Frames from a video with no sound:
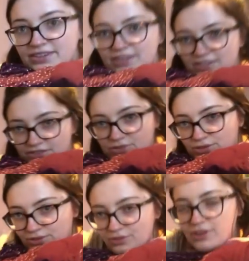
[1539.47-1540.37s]
These are
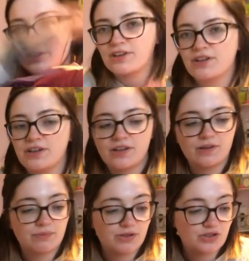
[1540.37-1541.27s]
all of the
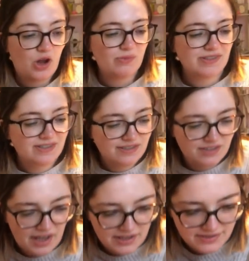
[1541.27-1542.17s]
pajama
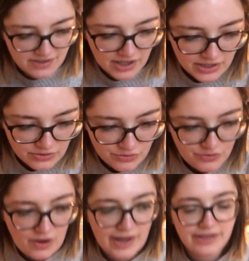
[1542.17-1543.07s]
sets I could
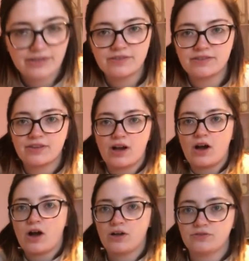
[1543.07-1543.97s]
find that
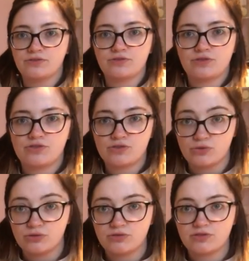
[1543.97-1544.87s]
aren't
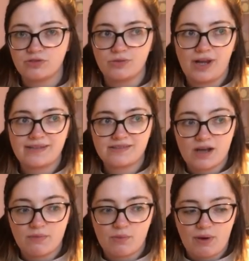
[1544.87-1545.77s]
shorts or like
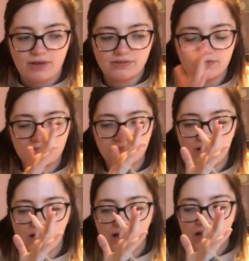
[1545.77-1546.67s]
summer ones.
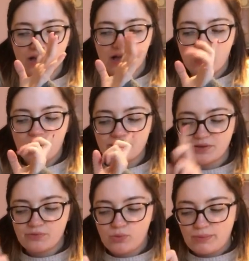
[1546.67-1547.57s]
I do
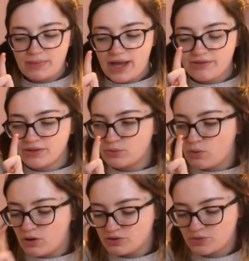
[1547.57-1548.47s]
have one pair in the
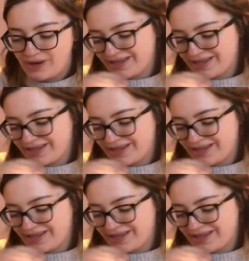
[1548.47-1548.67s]
wash, but I